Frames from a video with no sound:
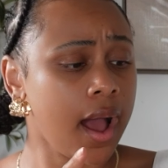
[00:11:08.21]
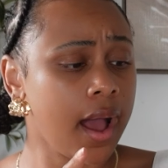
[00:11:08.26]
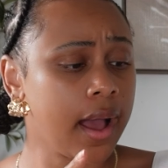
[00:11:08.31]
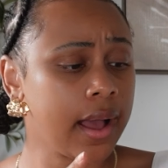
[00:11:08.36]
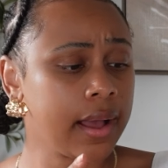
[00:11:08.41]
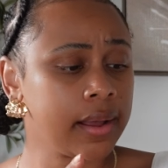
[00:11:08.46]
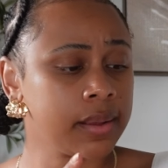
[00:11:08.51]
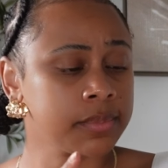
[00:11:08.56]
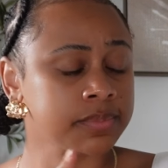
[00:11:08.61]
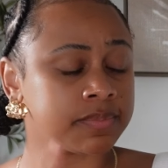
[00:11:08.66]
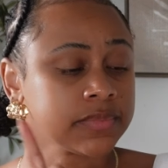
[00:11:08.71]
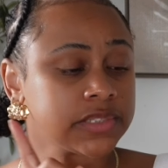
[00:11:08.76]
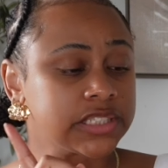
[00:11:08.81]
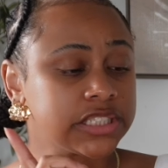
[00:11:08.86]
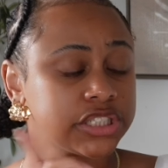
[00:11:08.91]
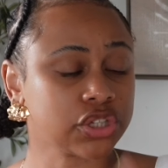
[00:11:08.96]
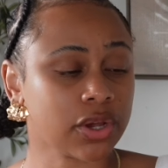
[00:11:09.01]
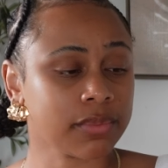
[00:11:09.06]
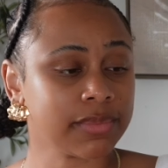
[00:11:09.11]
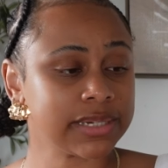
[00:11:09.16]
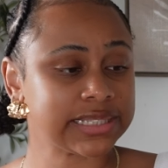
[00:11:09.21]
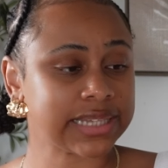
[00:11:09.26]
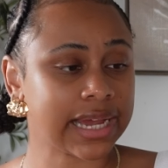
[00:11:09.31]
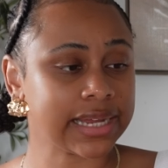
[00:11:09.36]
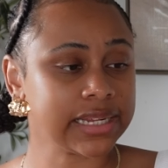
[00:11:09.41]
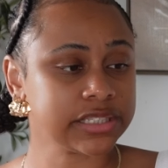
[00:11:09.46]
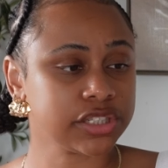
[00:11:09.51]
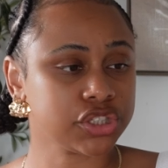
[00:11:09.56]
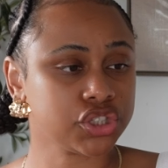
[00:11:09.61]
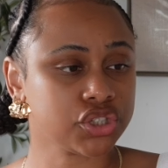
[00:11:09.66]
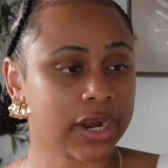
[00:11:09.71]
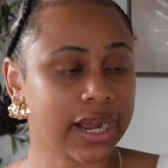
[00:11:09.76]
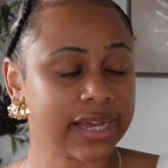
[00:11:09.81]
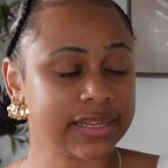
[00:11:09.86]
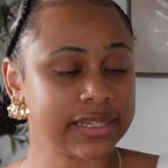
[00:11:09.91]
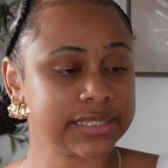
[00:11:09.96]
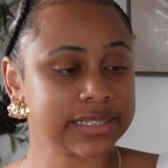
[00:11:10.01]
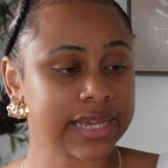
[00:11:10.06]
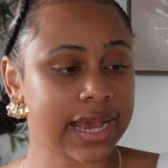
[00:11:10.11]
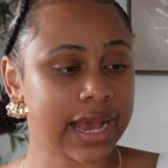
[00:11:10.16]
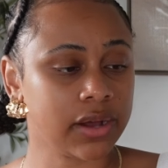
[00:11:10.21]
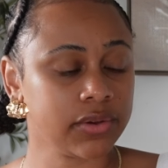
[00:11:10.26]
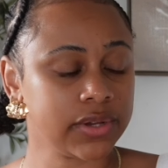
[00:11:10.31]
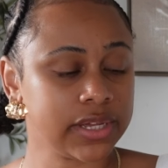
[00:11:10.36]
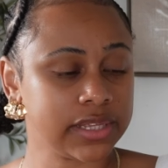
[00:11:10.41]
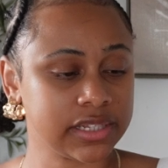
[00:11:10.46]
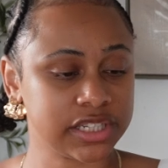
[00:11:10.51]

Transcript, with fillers: um so i'm excited to try this out